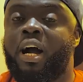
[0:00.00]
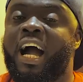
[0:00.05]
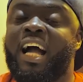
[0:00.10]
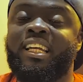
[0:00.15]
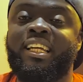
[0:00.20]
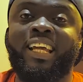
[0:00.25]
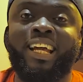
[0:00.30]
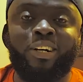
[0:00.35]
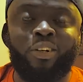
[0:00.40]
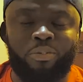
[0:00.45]

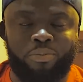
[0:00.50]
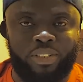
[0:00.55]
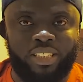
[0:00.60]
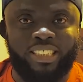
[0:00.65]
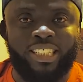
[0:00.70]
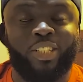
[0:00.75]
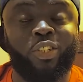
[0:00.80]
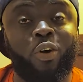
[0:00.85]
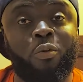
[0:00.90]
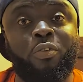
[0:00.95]
At the end of
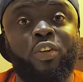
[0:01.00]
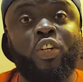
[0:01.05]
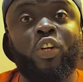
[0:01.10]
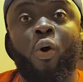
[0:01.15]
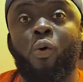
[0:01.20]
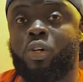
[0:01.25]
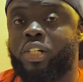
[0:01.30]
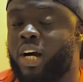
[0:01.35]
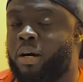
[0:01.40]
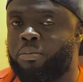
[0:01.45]
the day, your
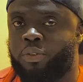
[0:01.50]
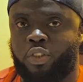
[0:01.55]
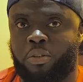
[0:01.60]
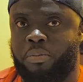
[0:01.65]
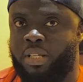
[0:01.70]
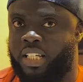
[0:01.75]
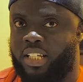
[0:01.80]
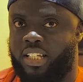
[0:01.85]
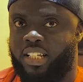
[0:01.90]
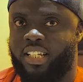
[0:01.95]
video will come
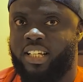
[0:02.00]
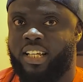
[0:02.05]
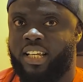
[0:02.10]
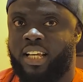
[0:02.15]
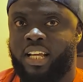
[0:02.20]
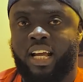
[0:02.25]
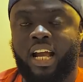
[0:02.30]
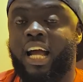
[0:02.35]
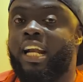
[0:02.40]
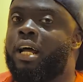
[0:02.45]
to me.
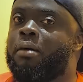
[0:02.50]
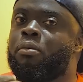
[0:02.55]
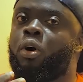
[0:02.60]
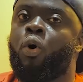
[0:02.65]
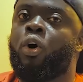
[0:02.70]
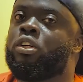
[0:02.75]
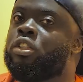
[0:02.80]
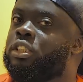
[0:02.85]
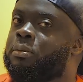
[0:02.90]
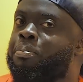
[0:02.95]
And I'm
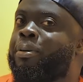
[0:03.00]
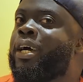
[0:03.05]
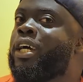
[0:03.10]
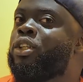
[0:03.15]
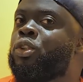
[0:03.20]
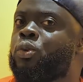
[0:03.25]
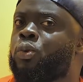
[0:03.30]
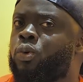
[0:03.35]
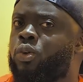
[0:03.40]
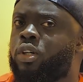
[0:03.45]
not going to
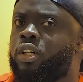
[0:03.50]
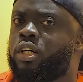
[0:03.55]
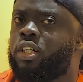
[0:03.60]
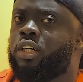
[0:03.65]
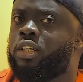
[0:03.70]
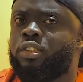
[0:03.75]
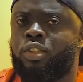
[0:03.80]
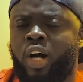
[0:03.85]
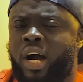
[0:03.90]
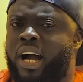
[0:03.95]
spare you.
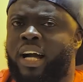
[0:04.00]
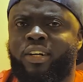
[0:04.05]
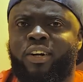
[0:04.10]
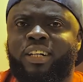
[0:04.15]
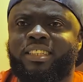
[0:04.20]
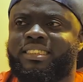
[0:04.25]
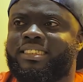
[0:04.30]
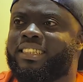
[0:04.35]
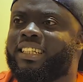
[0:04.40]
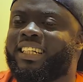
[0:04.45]
No, I
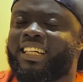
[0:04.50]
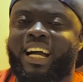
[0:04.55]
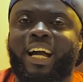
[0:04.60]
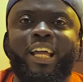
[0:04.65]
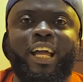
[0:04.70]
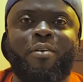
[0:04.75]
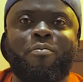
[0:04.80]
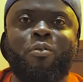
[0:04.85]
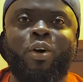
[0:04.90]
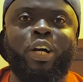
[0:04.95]
don't think
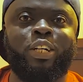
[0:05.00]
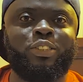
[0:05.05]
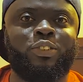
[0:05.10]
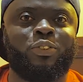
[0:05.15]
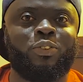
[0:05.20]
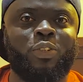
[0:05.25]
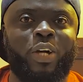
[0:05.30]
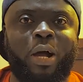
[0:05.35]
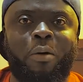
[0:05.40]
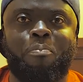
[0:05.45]
I am
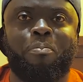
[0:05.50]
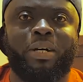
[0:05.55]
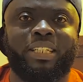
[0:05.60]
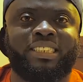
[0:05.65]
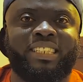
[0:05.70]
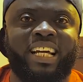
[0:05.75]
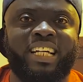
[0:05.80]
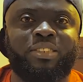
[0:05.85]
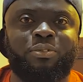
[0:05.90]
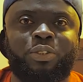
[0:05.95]
going to
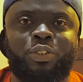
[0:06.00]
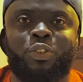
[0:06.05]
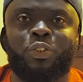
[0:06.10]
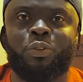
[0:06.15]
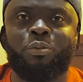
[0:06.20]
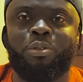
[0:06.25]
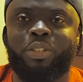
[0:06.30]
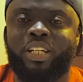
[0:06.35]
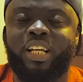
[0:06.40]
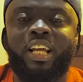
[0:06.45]
empathize with
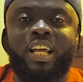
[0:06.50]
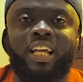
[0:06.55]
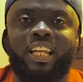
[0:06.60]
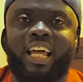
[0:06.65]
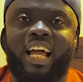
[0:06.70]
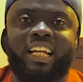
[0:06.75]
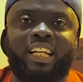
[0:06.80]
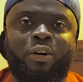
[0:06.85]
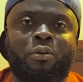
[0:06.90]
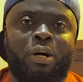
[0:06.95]
you.
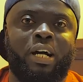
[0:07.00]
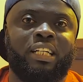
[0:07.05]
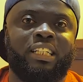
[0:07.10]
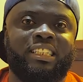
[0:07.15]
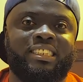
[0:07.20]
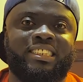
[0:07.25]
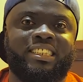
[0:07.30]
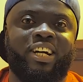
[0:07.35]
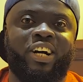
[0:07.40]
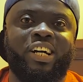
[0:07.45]
Like the
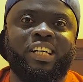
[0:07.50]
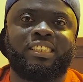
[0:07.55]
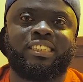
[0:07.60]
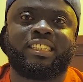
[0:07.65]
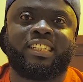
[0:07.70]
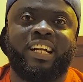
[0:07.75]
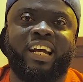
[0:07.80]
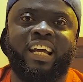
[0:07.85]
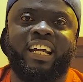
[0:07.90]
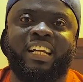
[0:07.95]
one this girl
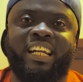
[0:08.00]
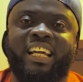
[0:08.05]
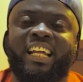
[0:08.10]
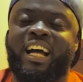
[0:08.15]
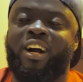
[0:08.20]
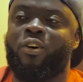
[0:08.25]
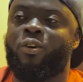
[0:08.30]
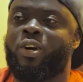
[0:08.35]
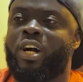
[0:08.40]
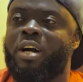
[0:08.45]
is crying
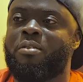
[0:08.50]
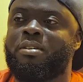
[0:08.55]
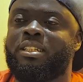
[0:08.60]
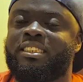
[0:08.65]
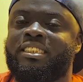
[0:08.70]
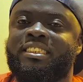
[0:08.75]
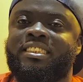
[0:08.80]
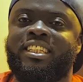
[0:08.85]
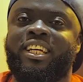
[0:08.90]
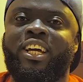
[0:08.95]
there. I will come
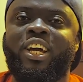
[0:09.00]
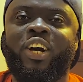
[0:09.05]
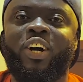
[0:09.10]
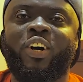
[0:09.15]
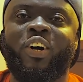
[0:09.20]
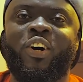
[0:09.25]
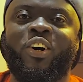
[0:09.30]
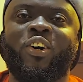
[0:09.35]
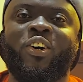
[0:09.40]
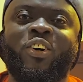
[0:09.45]
and see there.
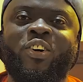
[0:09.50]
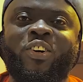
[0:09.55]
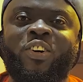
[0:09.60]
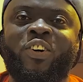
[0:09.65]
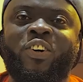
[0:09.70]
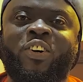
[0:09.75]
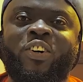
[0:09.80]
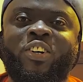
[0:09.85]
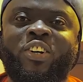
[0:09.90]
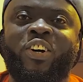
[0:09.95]

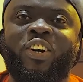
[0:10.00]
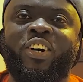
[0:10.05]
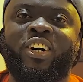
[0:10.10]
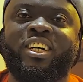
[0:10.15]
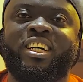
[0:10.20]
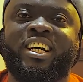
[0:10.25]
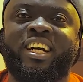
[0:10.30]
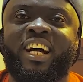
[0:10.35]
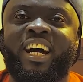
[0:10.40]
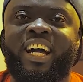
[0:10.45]
Oh,
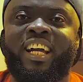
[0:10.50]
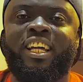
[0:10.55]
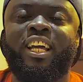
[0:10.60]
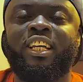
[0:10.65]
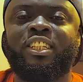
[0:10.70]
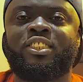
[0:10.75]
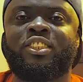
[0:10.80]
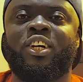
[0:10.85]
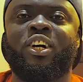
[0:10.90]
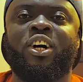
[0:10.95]
don't cry.
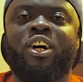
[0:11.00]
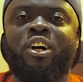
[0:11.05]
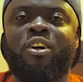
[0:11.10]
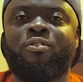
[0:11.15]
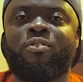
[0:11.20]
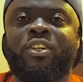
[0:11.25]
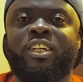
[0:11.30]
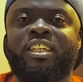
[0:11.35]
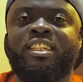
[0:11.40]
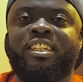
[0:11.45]

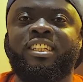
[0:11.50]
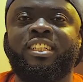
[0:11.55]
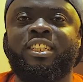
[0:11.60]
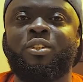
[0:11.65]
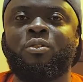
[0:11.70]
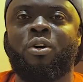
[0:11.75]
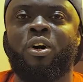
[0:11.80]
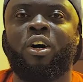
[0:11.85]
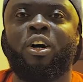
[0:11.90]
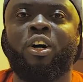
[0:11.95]
Soft
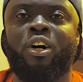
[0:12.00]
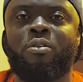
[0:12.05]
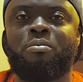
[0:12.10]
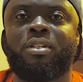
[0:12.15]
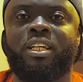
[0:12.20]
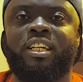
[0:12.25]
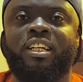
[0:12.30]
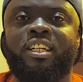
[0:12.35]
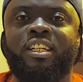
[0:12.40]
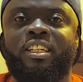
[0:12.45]
kitty,
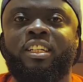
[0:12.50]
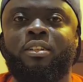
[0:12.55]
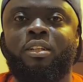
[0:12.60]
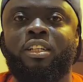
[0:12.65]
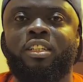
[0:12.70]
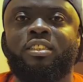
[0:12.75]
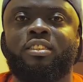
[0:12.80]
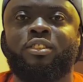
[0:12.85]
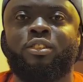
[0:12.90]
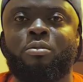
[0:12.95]
warm kitty,
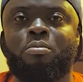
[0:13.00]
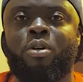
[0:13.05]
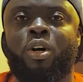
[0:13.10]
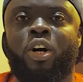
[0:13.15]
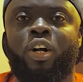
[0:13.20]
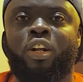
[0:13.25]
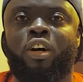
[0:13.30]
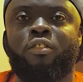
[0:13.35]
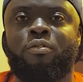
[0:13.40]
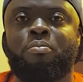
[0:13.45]
little
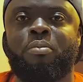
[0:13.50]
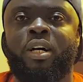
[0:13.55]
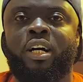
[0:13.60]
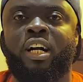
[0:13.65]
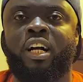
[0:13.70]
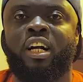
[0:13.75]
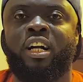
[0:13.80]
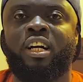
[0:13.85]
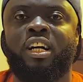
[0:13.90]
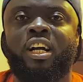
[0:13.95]
ball of
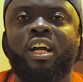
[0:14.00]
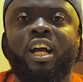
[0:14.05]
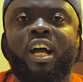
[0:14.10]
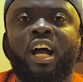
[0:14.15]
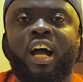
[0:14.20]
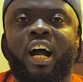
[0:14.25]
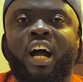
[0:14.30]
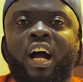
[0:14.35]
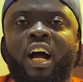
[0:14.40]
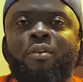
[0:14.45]
purr.
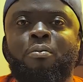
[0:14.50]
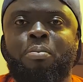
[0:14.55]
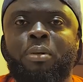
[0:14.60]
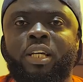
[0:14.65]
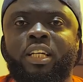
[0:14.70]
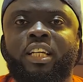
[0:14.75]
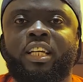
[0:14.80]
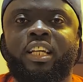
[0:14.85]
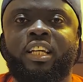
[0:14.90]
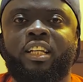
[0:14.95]

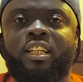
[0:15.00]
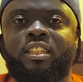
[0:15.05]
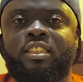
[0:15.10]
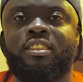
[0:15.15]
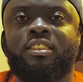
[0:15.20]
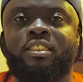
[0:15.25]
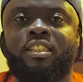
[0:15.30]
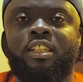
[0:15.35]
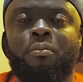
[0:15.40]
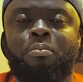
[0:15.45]
Happy
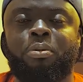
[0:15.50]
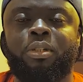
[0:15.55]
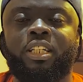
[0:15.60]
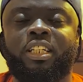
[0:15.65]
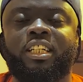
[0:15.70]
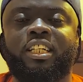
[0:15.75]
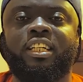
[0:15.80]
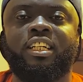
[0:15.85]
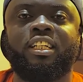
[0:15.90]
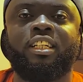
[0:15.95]
kitty,
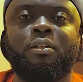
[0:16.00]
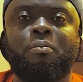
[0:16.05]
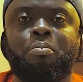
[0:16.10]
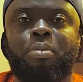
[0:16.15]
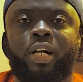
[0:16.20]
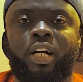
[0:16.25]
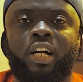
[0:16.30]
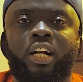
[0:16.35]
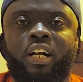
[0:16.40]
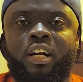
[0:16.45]
sleepy kitty,
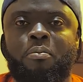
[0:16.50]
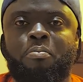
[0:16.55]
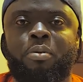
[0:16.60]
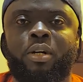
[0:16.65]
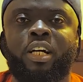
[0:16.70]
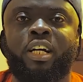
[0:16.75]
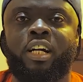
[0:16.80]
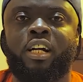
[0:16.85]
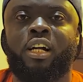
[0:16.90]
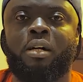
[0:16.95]
purr,
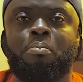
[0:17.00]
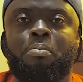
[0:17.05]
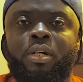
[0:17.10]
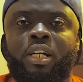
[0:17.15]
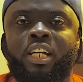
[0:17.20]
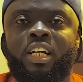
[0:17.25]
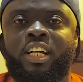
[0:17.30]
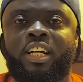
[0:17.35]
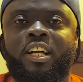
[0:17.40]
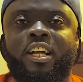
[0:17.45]
purr,
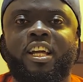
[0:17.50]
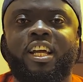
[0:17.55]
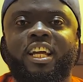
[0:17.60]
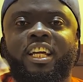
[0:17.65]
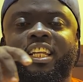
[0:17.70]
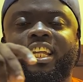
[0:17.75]
purr.